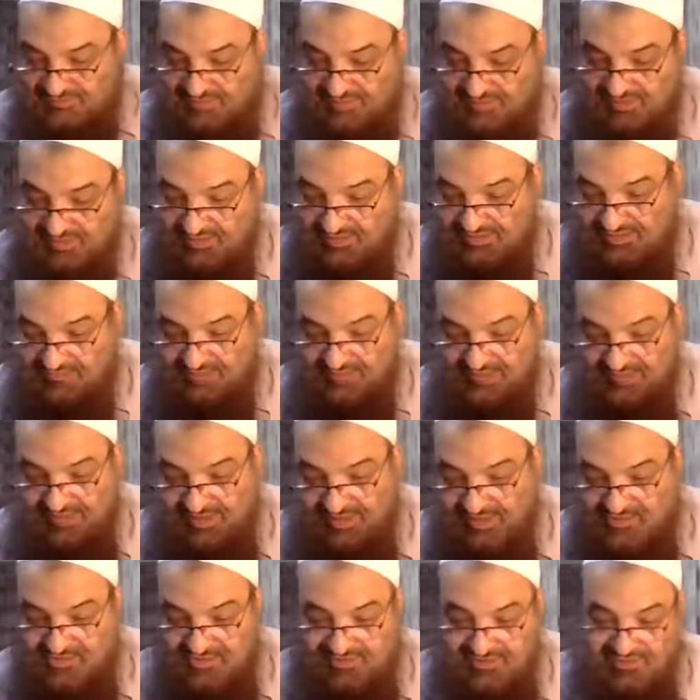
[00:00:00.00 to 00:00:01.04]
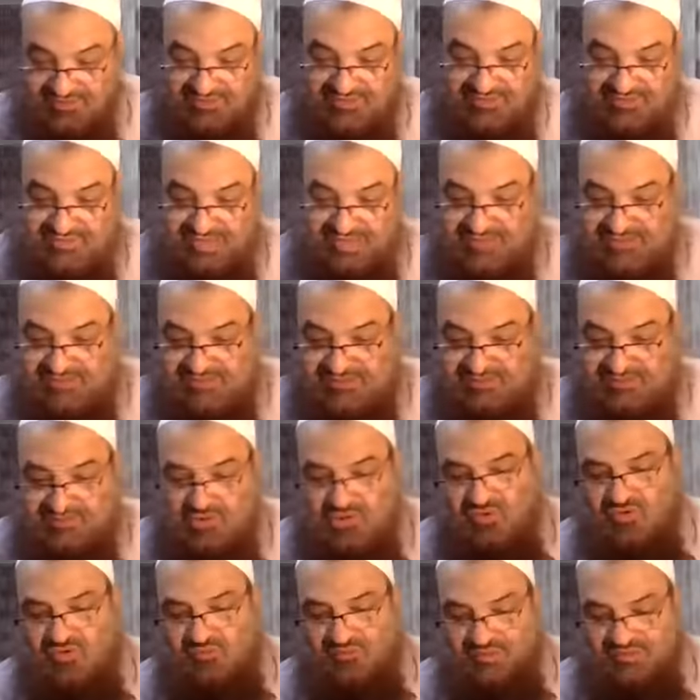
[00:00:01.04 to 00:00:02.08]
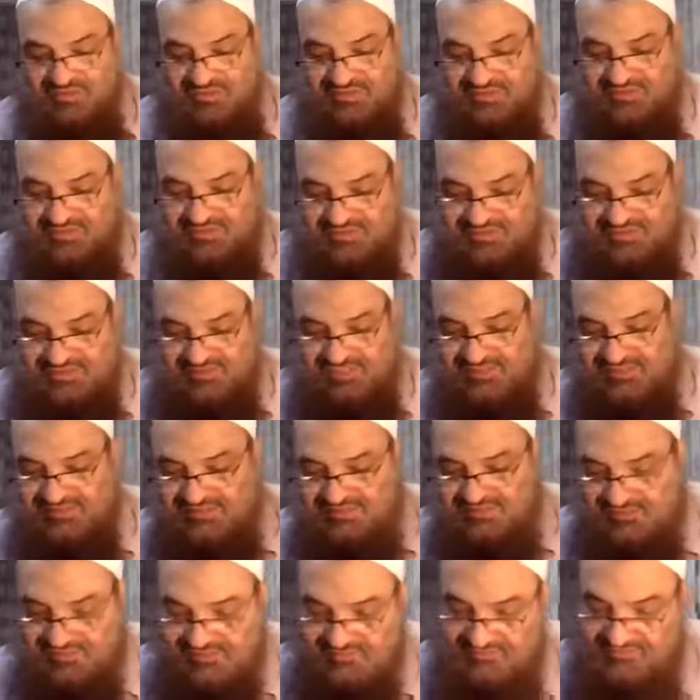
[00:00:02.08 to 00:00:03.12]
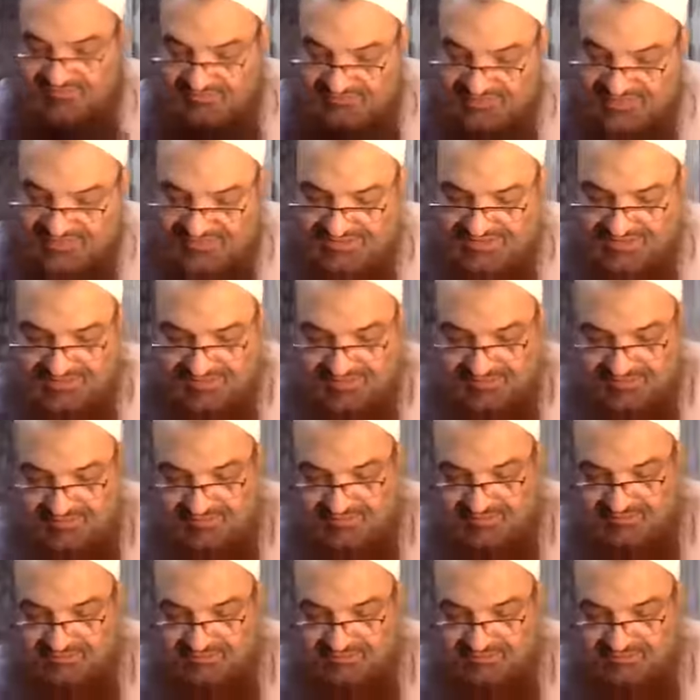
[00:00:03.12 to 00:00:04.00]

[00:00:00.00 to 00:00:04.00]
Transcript: Ibn Hajar, he says, no, but this is authentic.